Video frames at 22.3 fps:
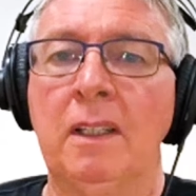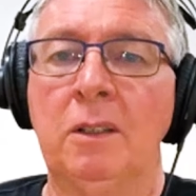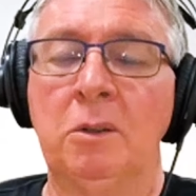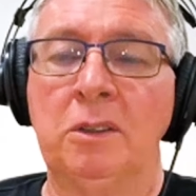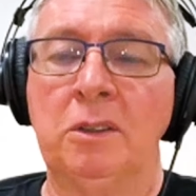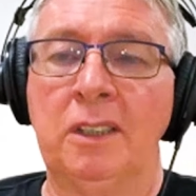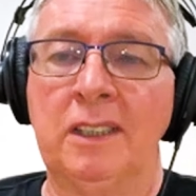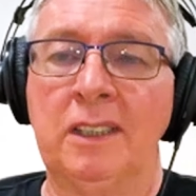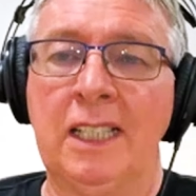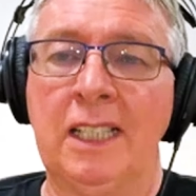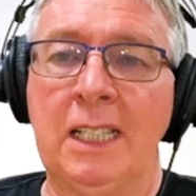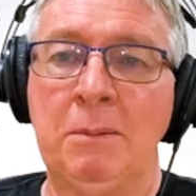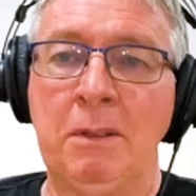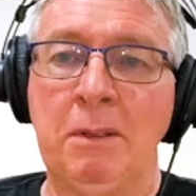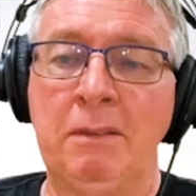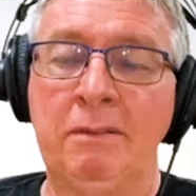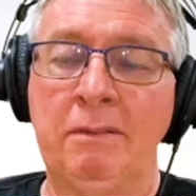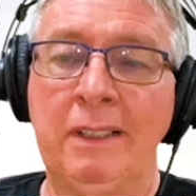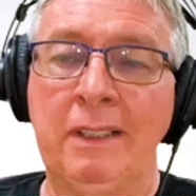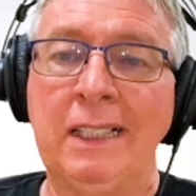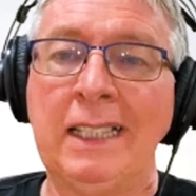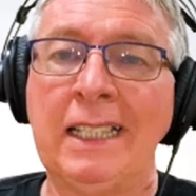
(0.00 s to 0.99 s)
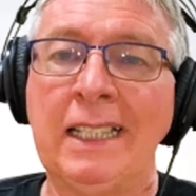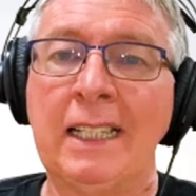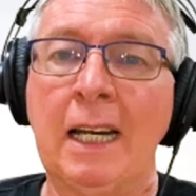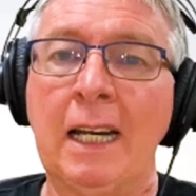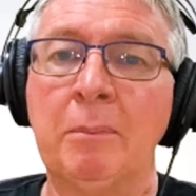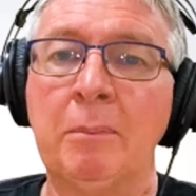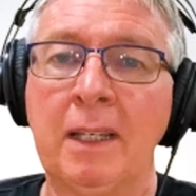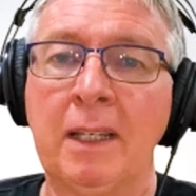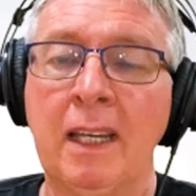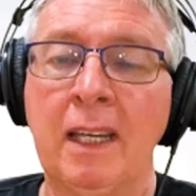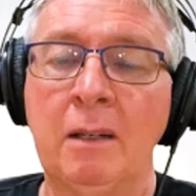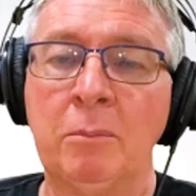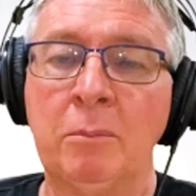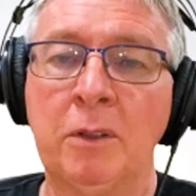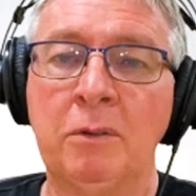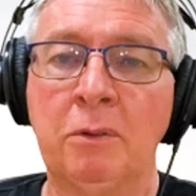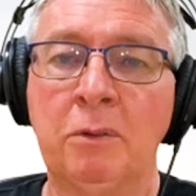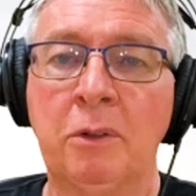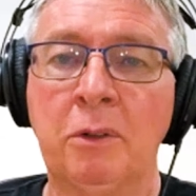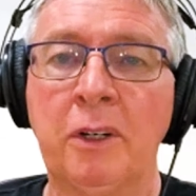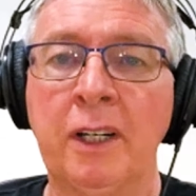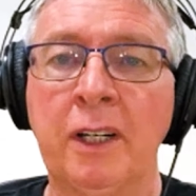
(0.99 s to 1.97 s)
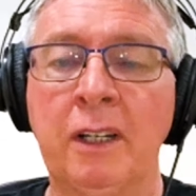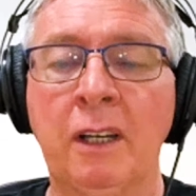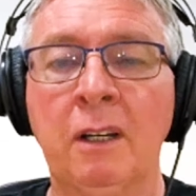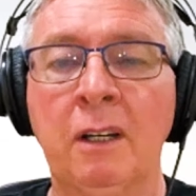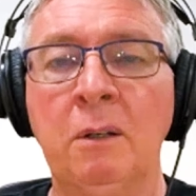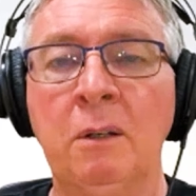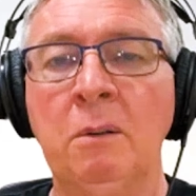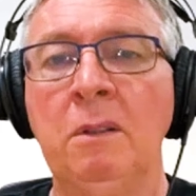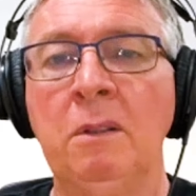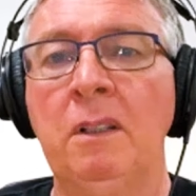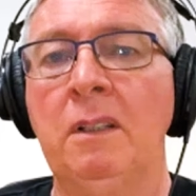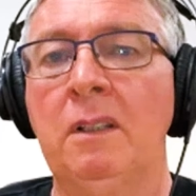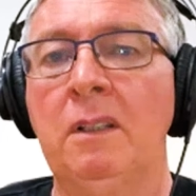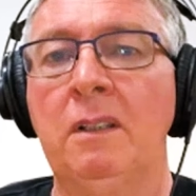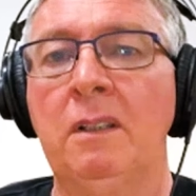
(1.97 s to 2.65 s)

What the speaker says: It also saves me filling it up again before I go.